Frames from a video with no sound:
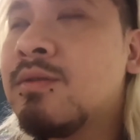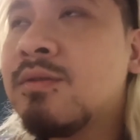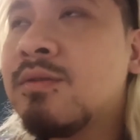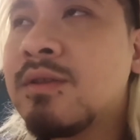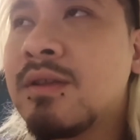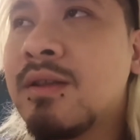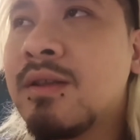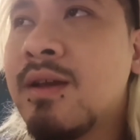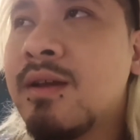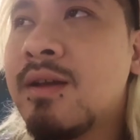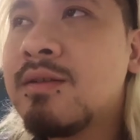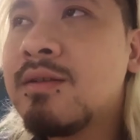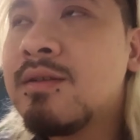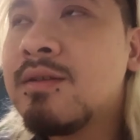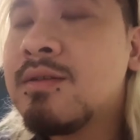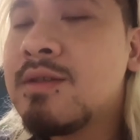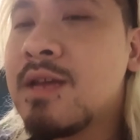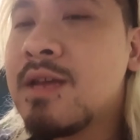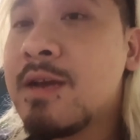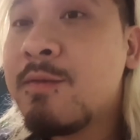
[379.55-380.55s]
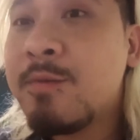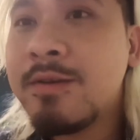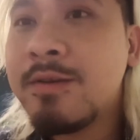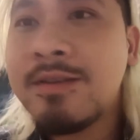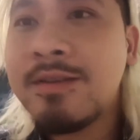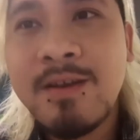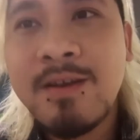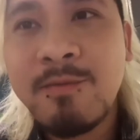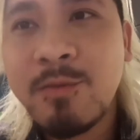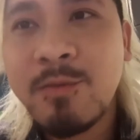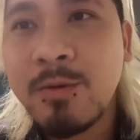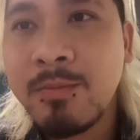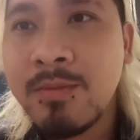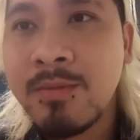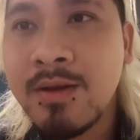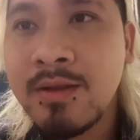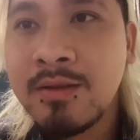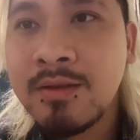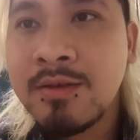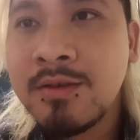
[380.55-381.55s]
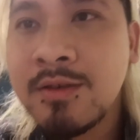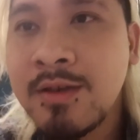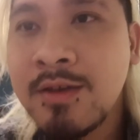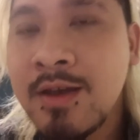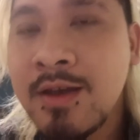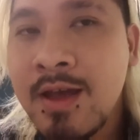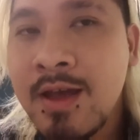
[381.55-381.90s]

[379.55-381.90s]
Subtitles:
slanders every several months.